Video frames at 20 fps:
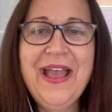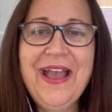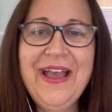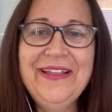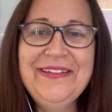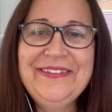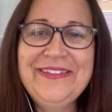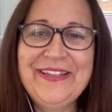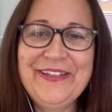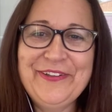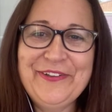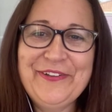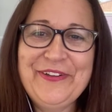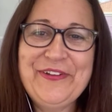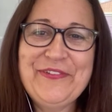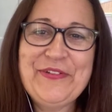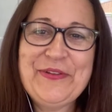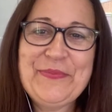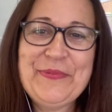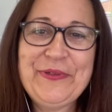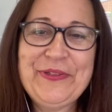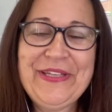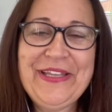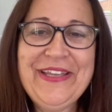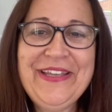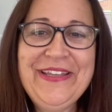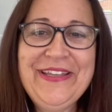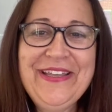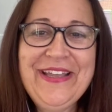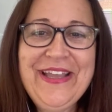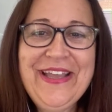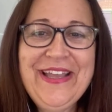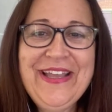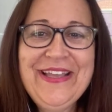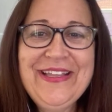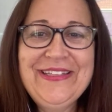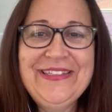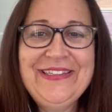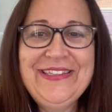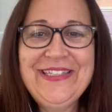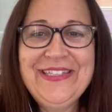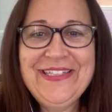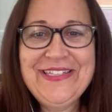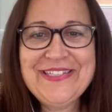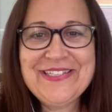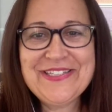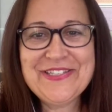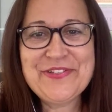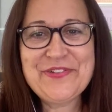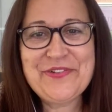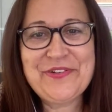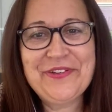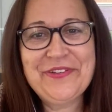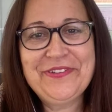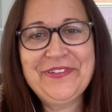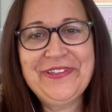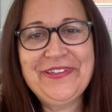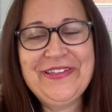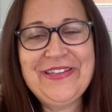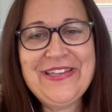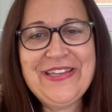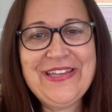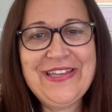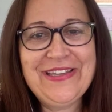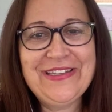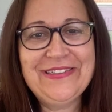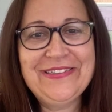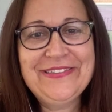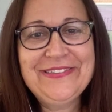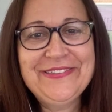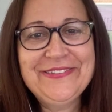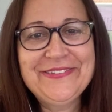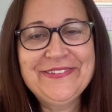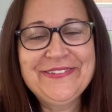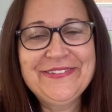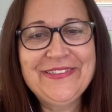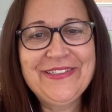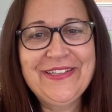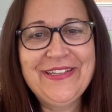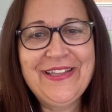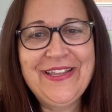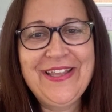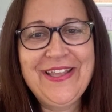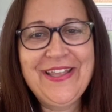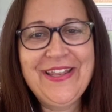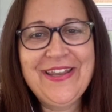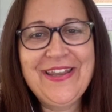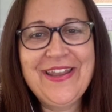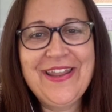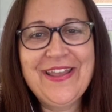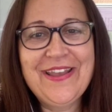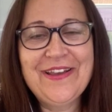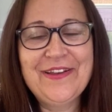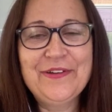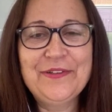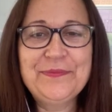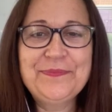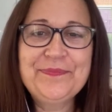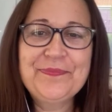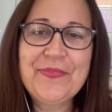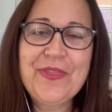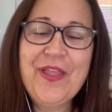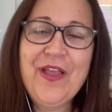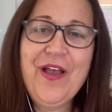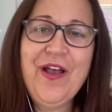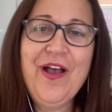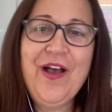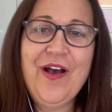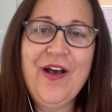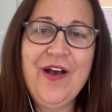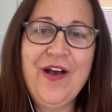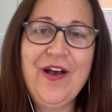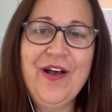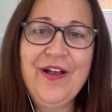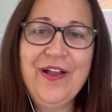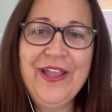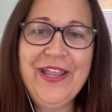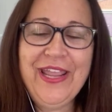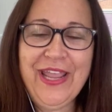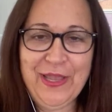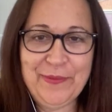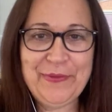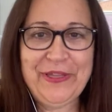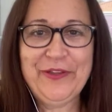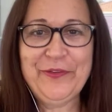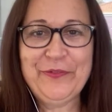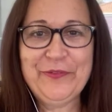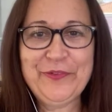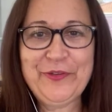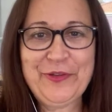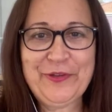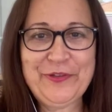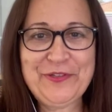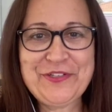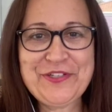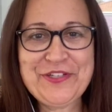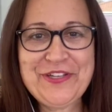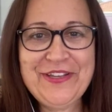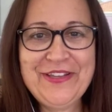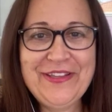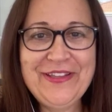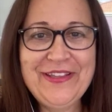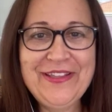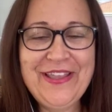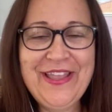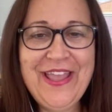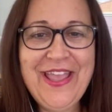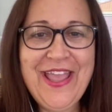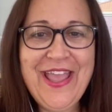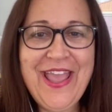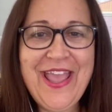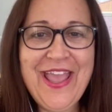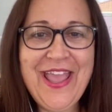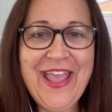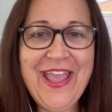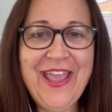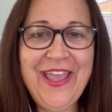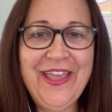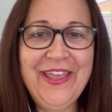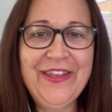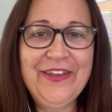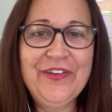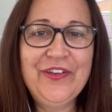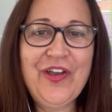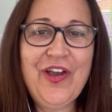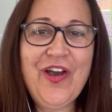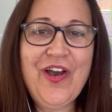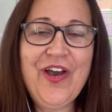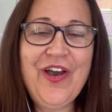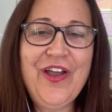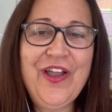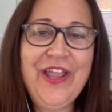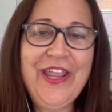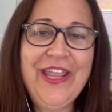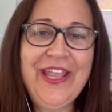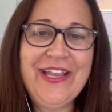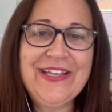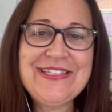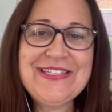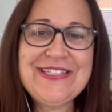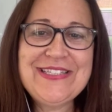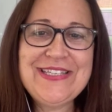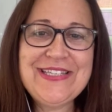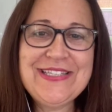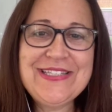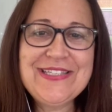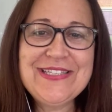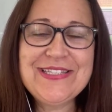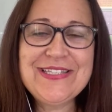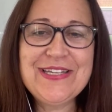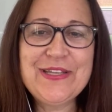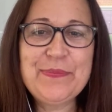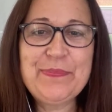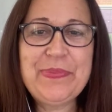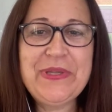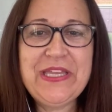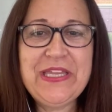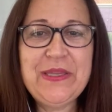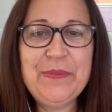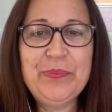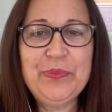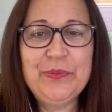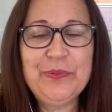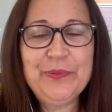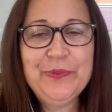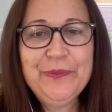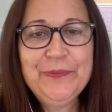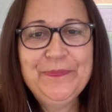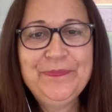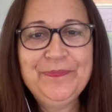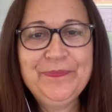Hello everybody, Lisa Strickland here. Now, I am a health coach and I assist people